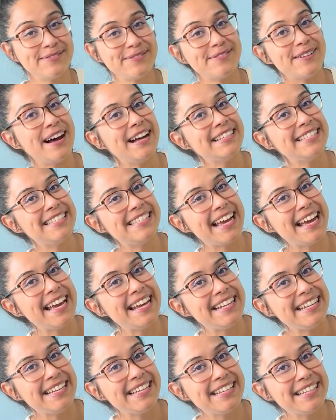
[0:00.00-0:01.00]
Well
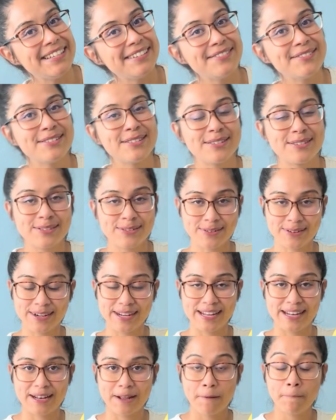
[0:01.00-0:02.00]
done, you
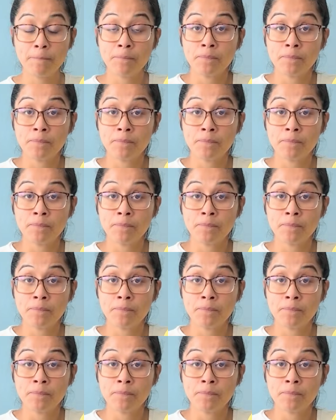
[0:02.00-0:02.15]
sorted.